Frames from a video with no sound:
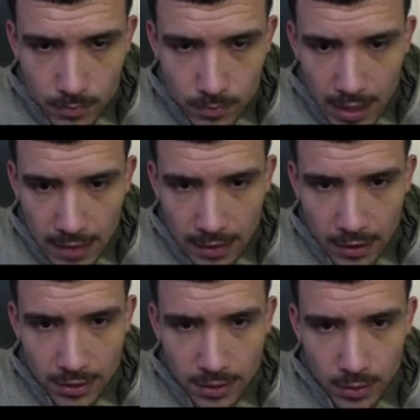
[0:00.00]
and then
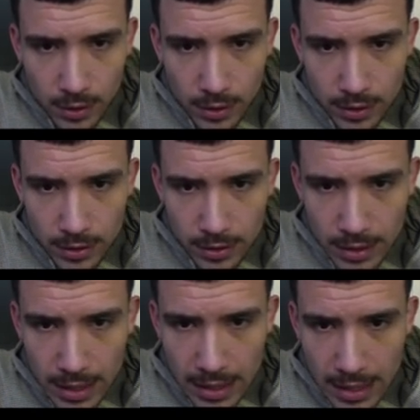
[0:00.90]
got to work.
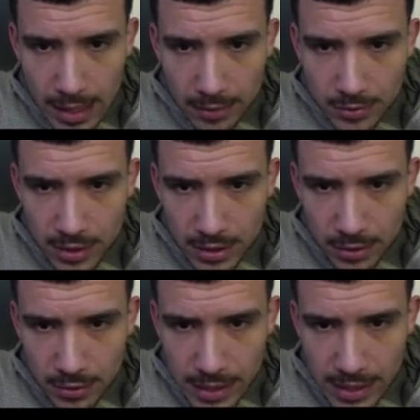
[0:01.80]
And I was trying to
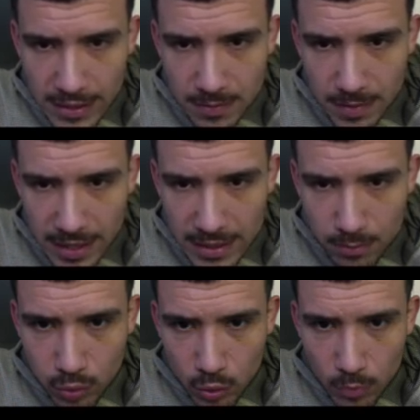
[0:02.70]
create space,
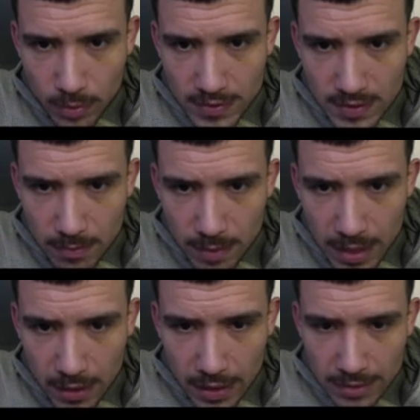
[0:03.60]
pull open his
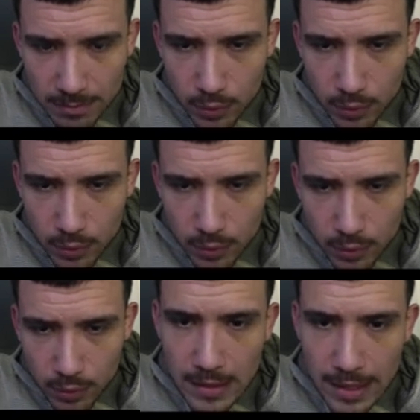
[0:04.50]
lapel, and pull a
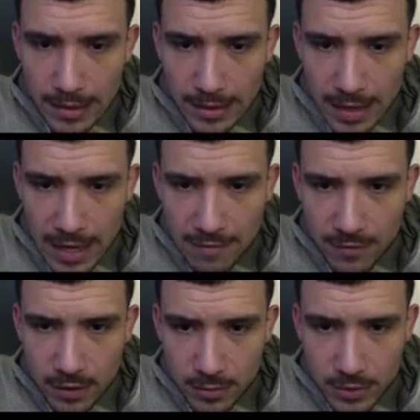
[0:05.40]
single leg half
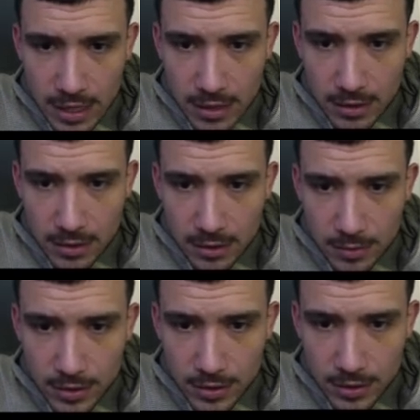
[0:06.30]
guard, which I
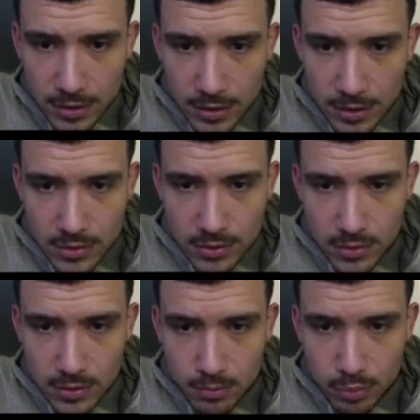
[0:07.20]
which I was
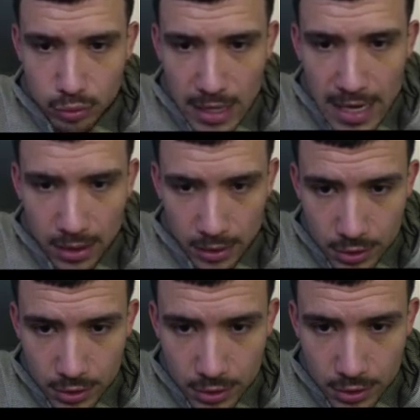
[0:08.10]
planning on
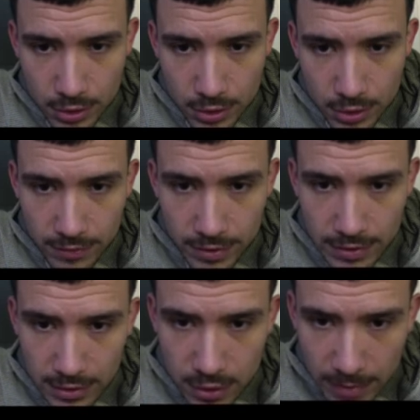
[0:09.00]
doing for the
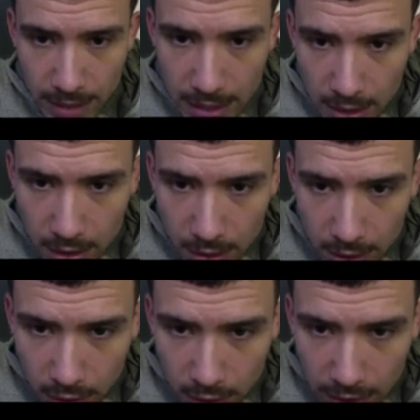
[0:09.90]
entire tournament.
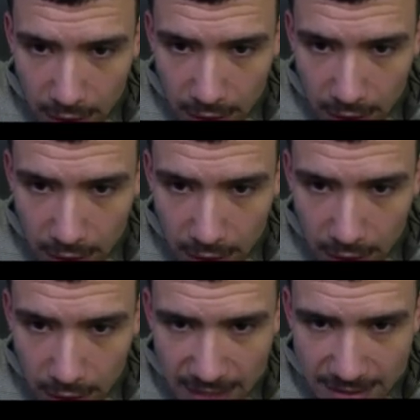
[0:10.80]
Here, look how far
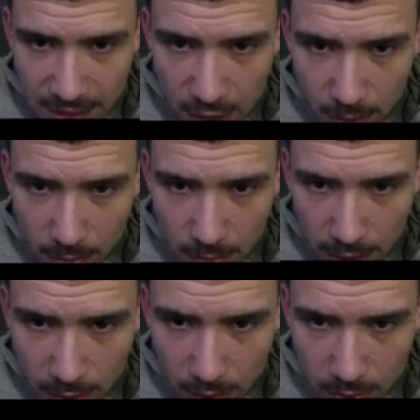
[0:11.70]
past I, um, I
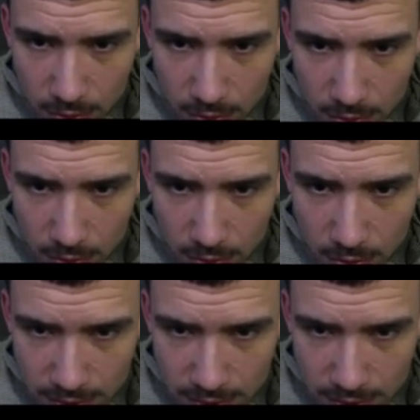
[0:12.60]
almost was.